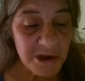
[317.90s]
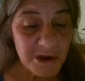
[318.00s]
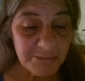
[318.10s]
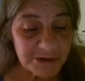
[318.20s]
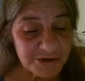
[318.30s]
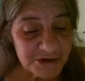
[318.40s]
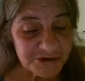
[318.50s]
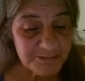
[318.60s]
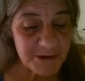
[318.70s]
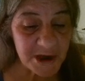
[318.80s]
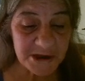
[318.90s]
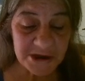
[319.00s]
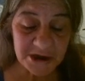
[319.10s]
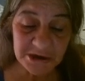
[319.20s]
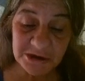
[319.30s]

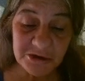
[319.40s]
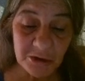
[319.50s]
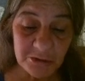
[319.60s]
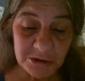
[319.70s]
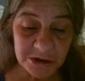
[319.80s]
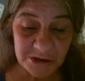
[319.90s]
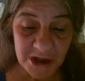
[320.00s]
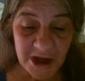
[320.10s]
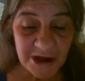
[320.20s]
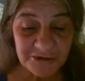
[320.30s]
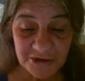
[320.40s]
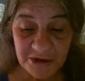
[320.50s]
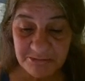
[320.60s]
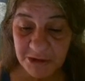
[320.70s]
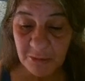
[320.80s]
Participating in a yoga class
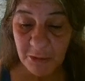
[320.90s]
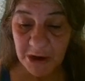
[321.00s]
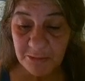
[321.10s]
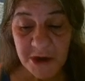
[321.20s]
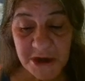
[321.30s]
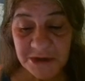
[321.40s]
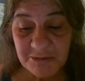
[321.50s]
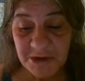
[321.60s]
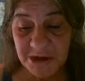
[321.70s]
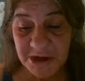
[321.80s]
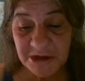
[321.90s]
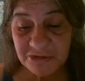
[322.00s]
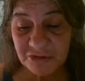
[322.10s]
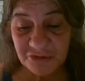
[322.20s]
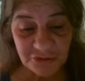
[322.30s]
can be one way to
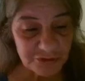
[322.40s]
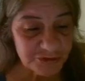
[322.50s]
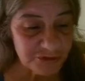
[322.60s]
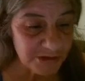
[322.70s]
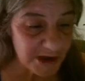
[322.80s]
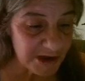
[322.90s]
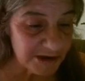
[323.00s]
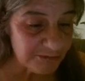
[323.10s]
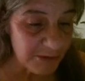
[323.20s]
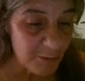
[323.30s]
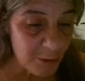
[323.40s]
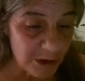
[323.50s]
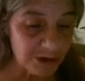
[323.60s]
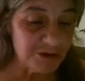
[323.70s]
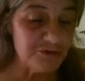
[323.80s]
begin to socialize while
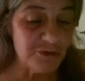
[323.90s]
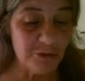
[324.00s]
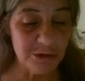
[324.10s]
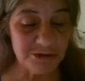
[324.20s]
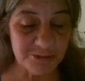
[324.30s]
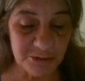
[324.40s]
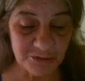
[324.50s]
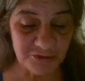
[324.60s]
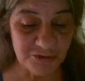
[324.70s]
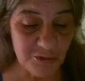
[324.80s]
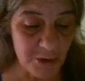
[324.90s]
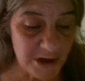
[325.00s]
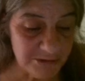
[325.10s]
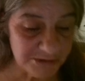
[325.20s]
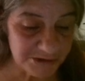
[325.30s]
working towards personal
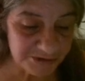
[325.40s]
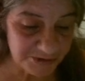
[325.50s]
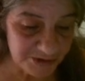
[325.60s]
wellness.